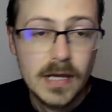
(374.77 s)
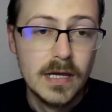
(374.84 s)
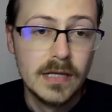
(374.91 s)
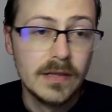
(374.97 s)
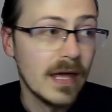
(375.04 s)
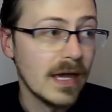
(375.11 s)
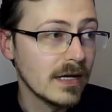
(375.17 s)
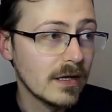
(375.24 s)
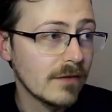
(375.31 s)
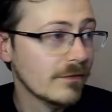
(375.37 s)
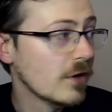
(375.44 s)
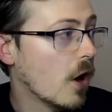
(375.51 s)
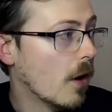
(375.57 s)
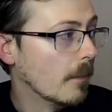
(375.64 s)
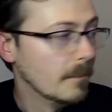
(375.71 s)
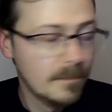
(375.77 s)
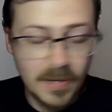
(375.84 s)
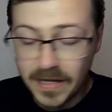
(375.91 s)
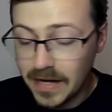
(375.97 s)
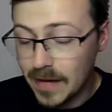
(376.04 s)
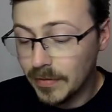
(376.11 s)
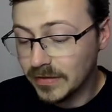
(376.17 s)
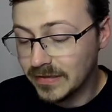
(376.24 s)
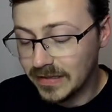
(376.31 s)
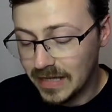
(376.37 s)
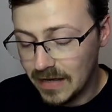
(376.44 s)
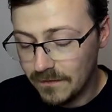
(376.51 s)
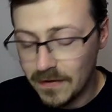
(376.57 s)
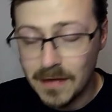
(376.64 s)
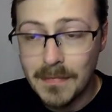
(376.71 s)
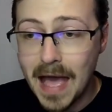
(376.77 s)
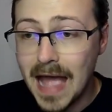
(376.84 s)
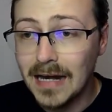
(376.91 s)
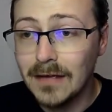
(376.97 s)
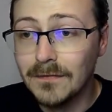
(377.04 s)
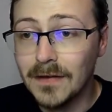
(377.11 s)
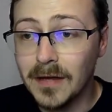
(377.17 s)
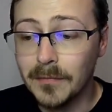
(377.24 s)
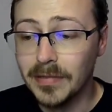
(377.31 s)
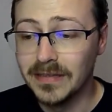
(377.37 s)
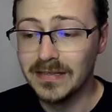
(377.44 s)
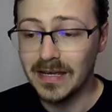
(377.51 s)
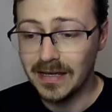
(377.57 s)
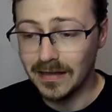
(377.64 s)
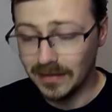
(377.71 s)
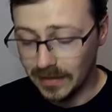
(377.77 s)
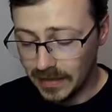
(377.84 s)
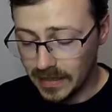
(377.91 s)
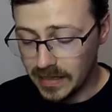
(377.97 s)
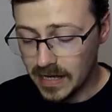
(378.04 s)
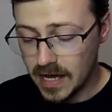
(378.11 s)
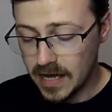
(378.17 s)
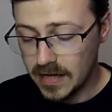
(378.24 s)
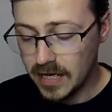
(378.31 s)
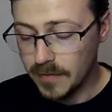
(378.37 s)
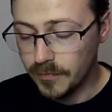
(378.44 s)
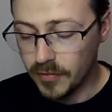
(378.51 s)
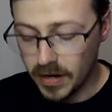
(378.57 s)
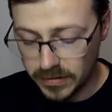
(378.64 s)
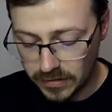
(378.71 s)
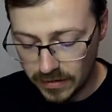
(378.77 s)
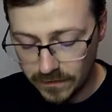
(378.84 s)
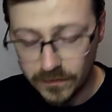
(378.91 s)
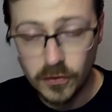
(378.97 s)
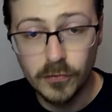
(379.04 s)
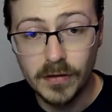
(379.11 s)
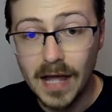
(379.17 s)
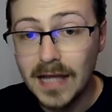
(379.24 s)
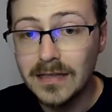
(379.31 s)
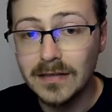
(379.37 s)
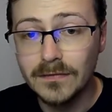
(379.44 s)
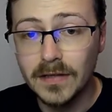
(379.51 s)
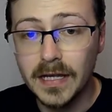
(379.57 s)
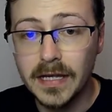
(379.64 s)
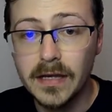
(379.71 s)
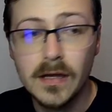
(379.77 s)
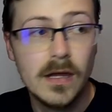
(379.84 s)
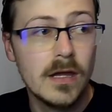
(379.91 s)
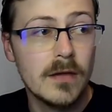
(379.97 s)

They have not been able to give him anything particularly uh, impressive creatively,